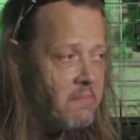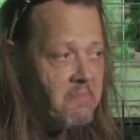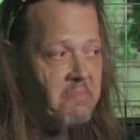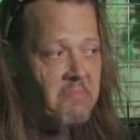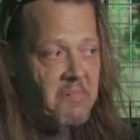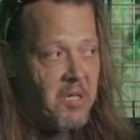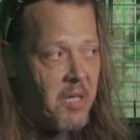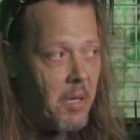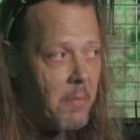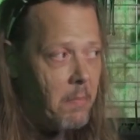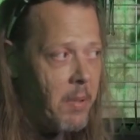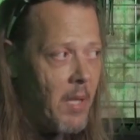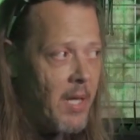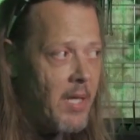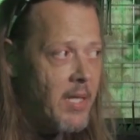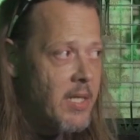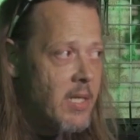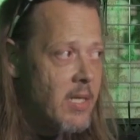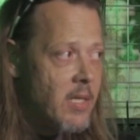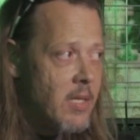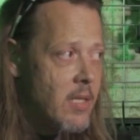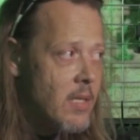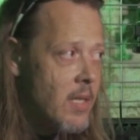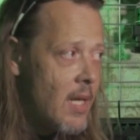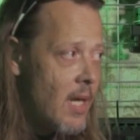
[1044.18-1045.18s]
Some
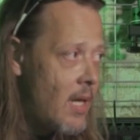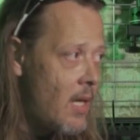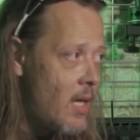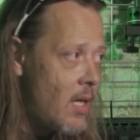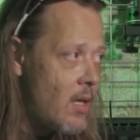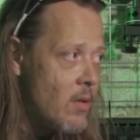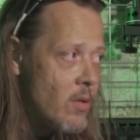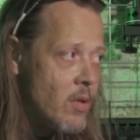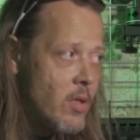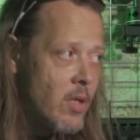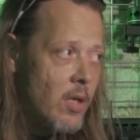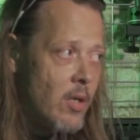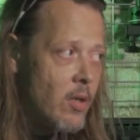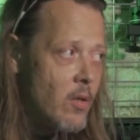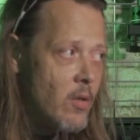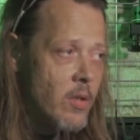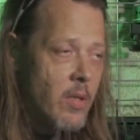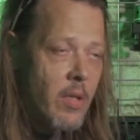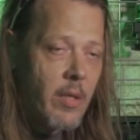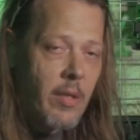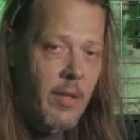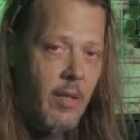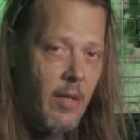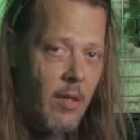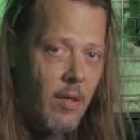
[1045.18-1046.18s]
places they used to use
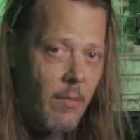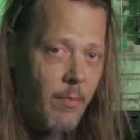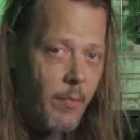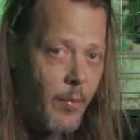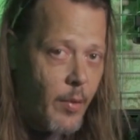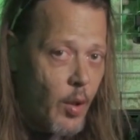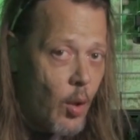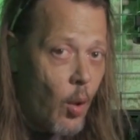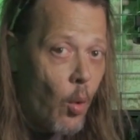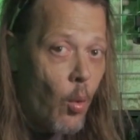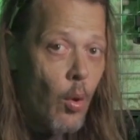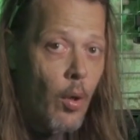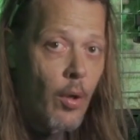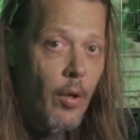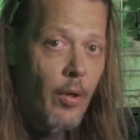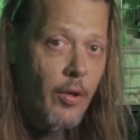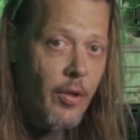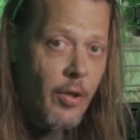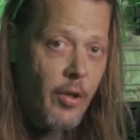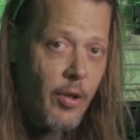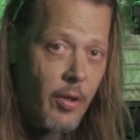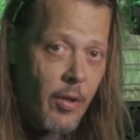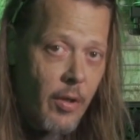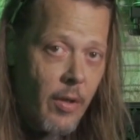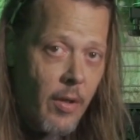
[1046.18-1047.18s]
the term
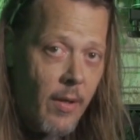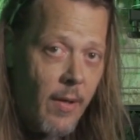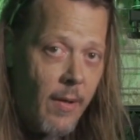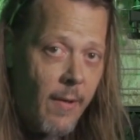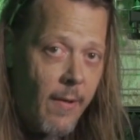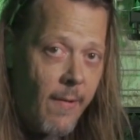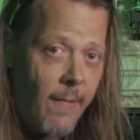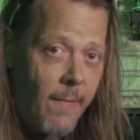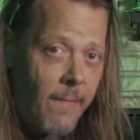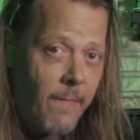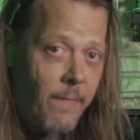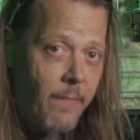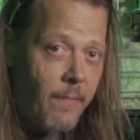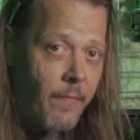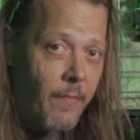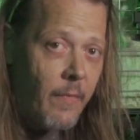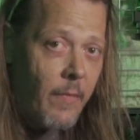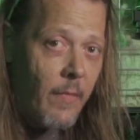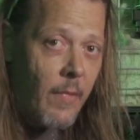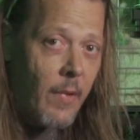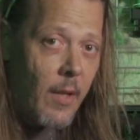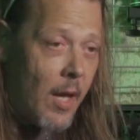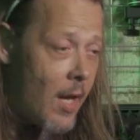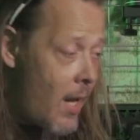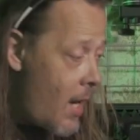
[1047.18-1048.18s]
torch.
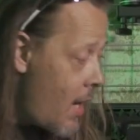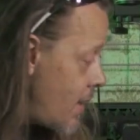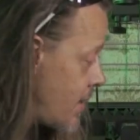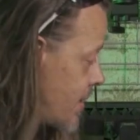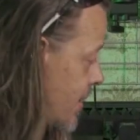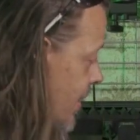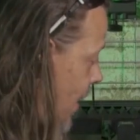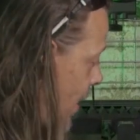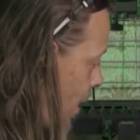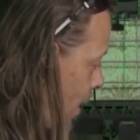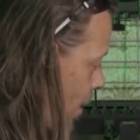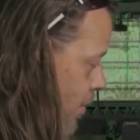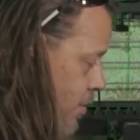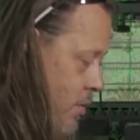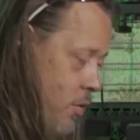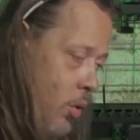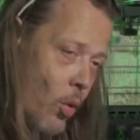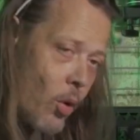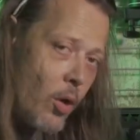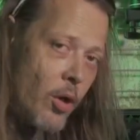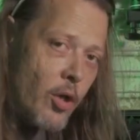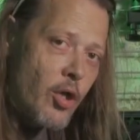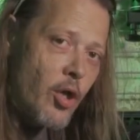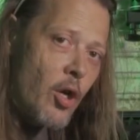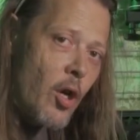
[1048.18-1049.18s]
Hey, I set a
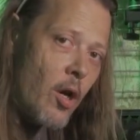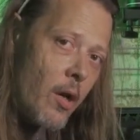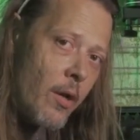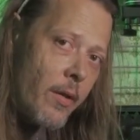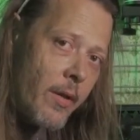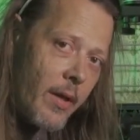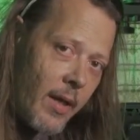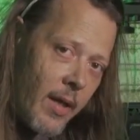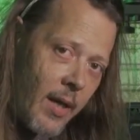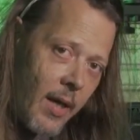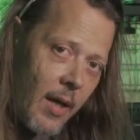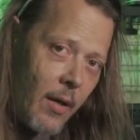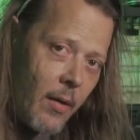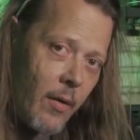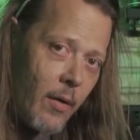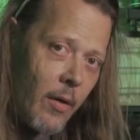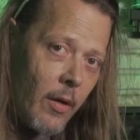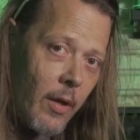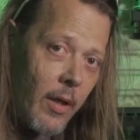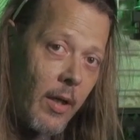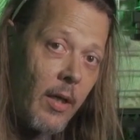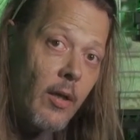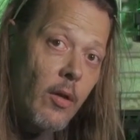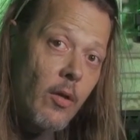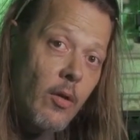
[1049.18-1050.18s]
torch on the counter.
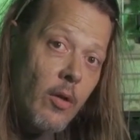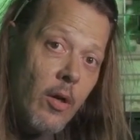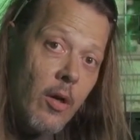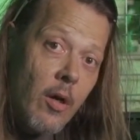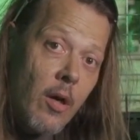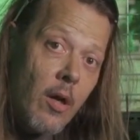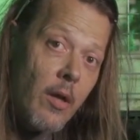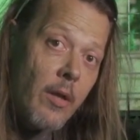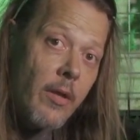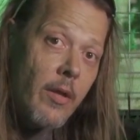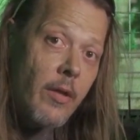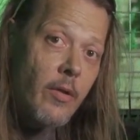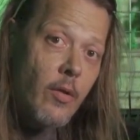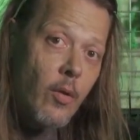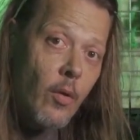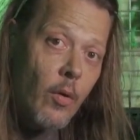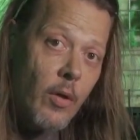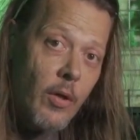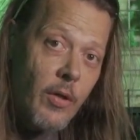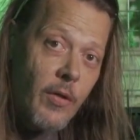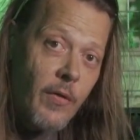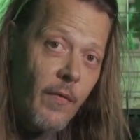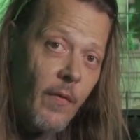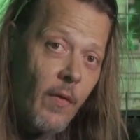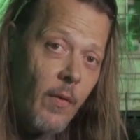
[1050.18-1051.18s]
Can you turn on the
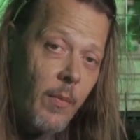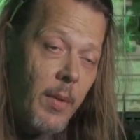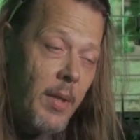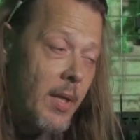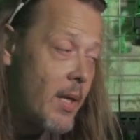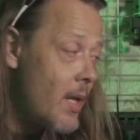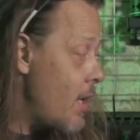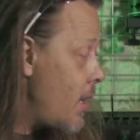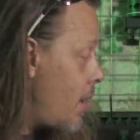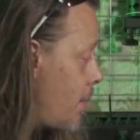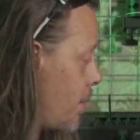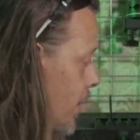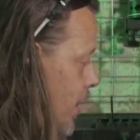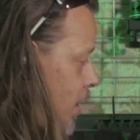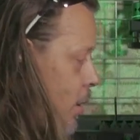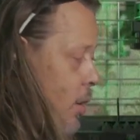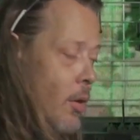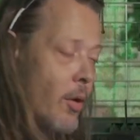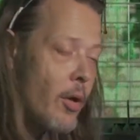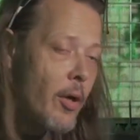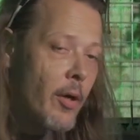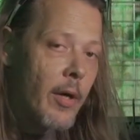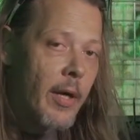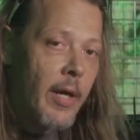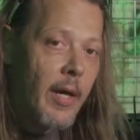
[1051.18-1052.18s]
torch for me to let me know
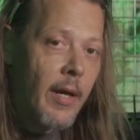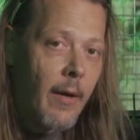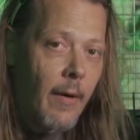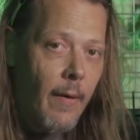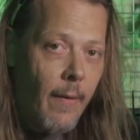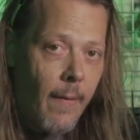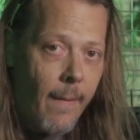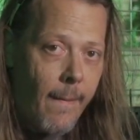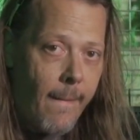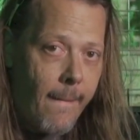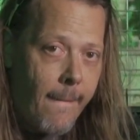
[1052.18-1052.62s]
you're here?